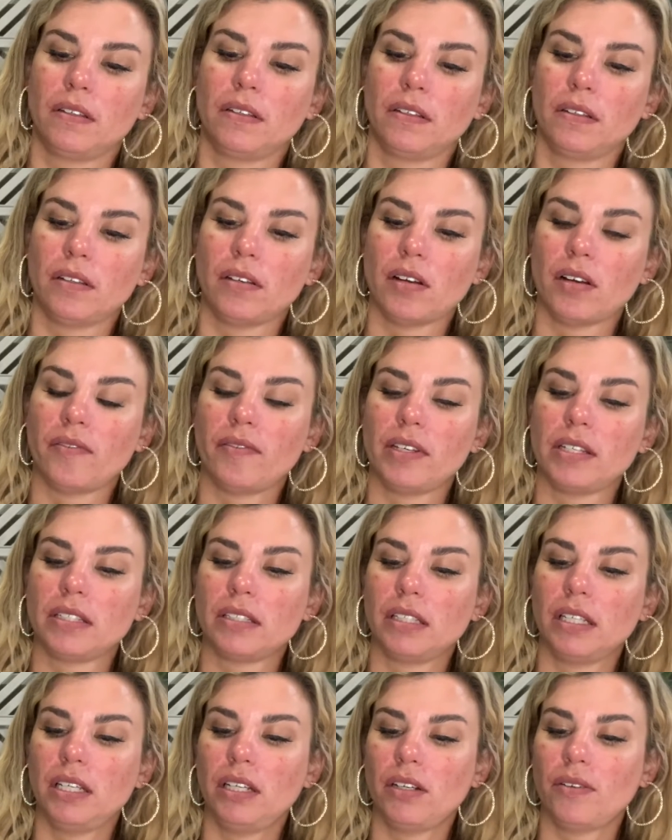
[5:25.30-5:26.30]

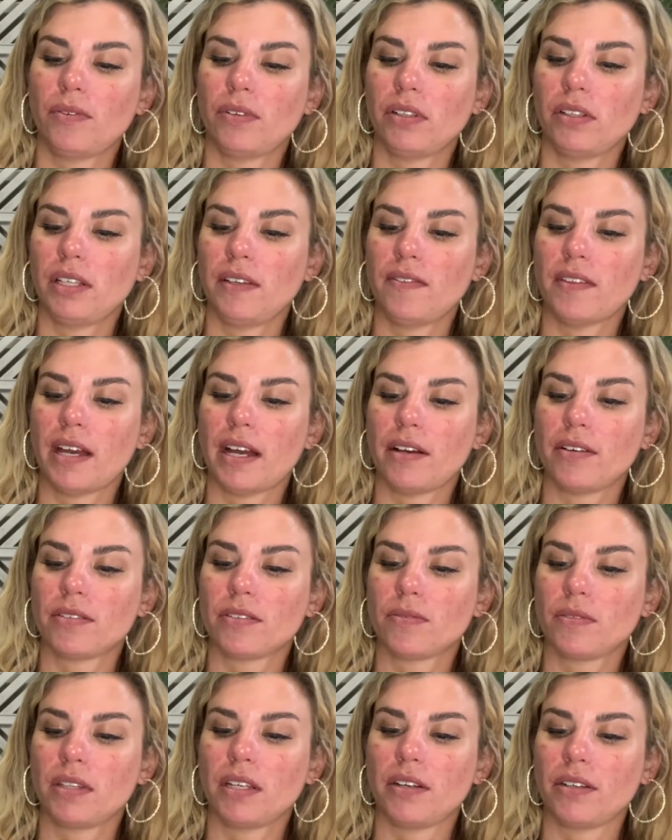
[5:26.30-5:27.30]
Obviously, you don't want to leave the house
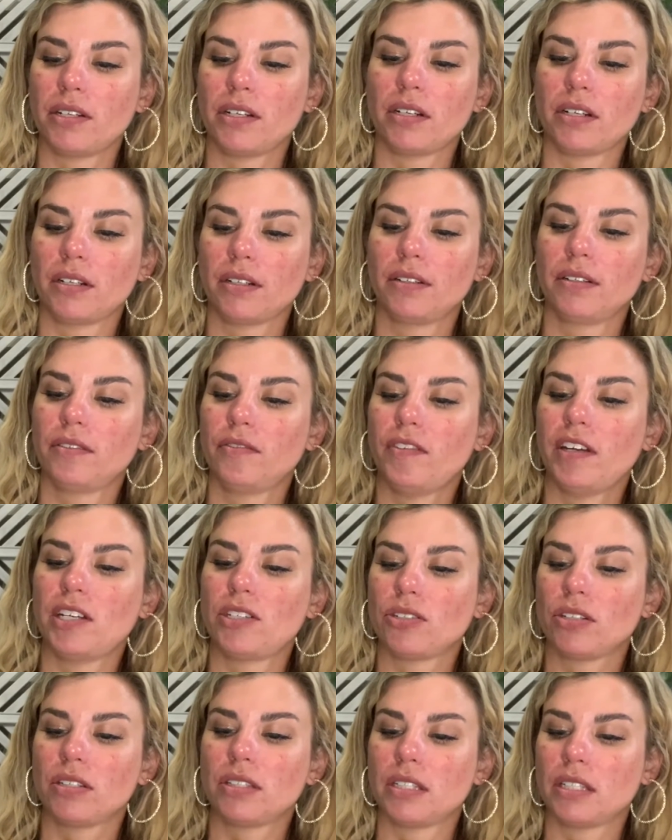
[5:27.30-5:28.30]
without your
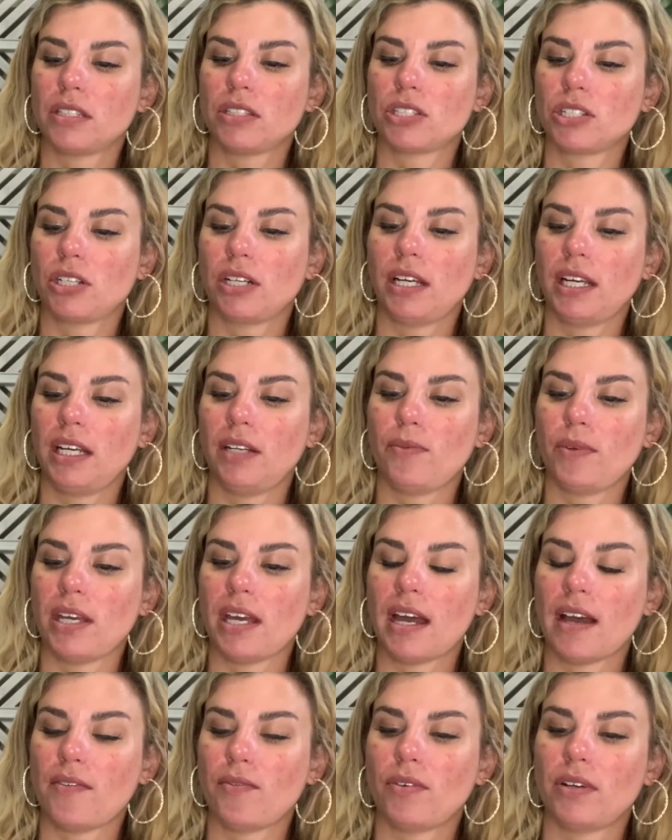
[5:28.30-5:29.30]
facial sunscreen. We
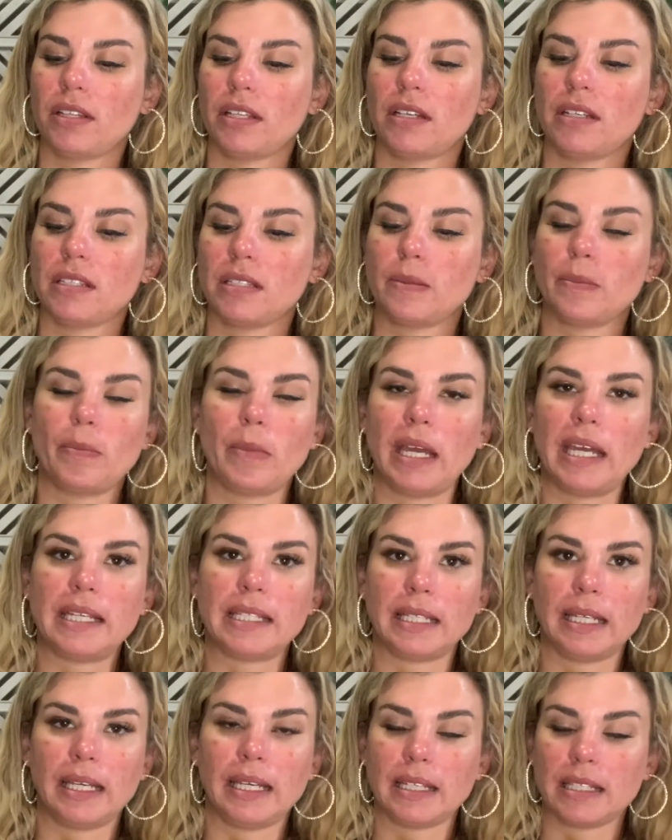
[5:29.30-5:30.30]
have one that is
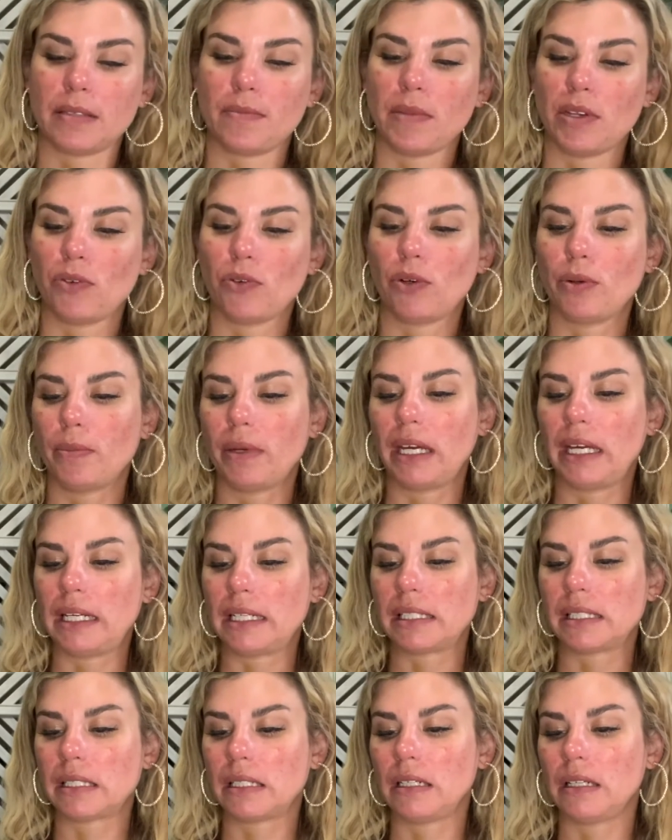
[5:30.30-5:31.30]
amazing. It's mineral
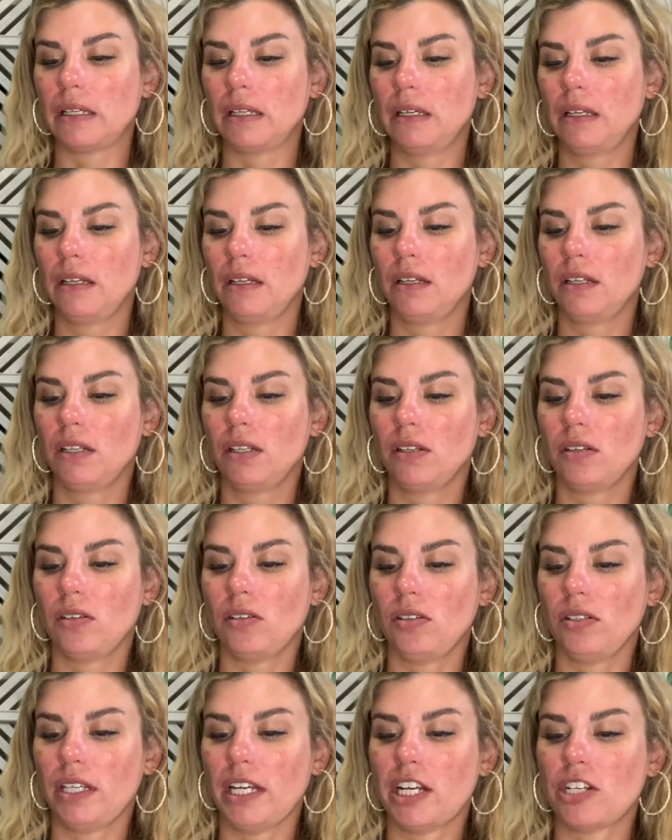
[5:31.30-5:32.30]
based,
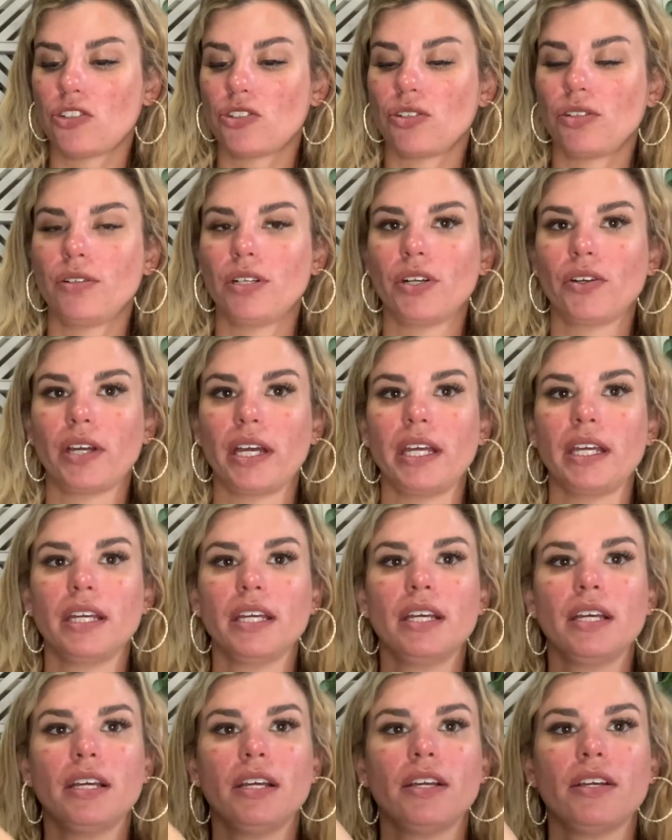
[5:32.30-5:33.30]
all natural. Okay,
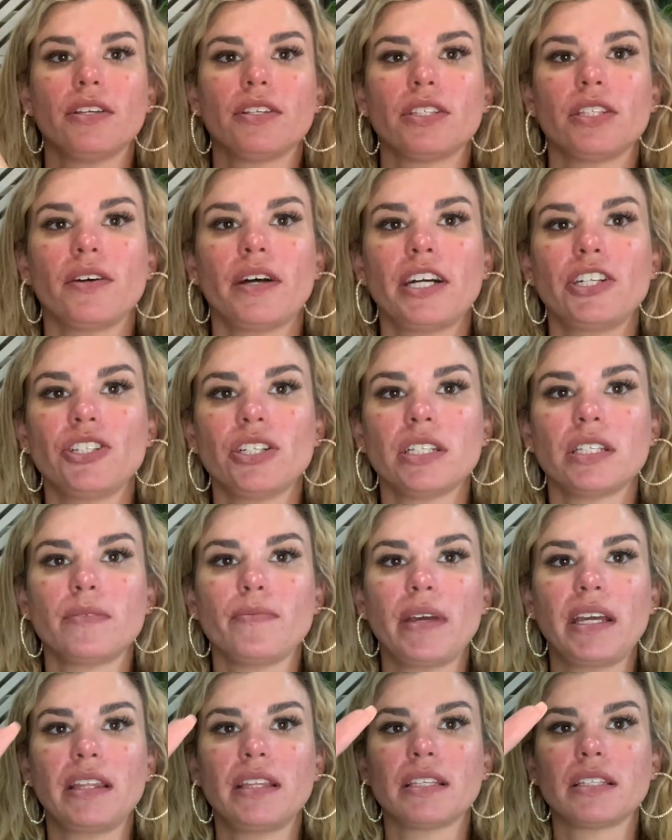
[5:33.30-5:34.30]
so I just
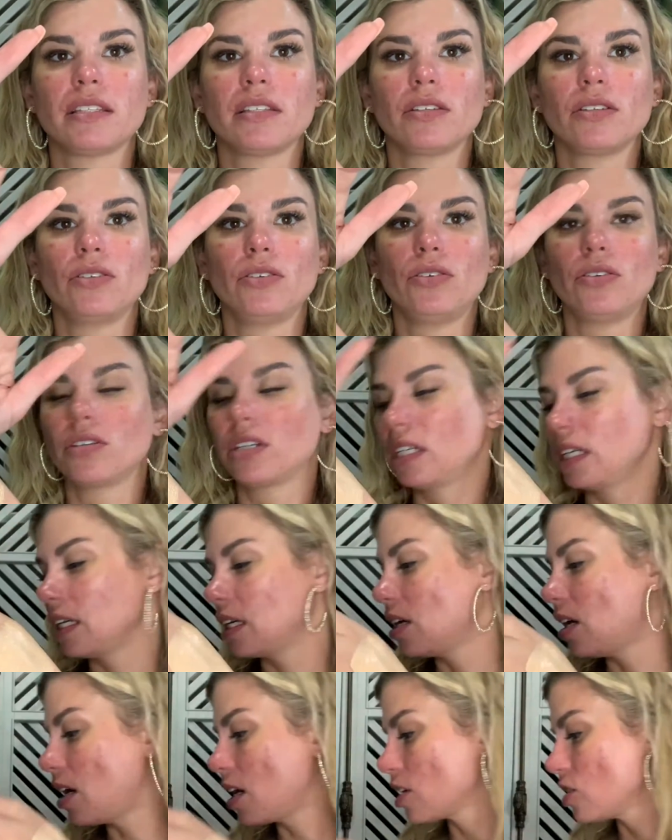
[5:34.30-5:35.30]
made this little
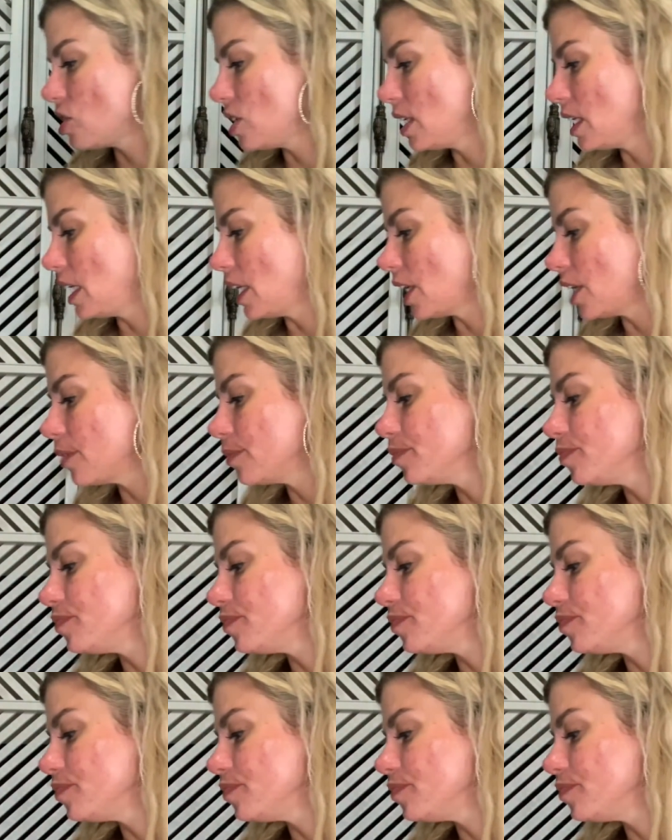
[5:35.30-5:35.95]
concoction here.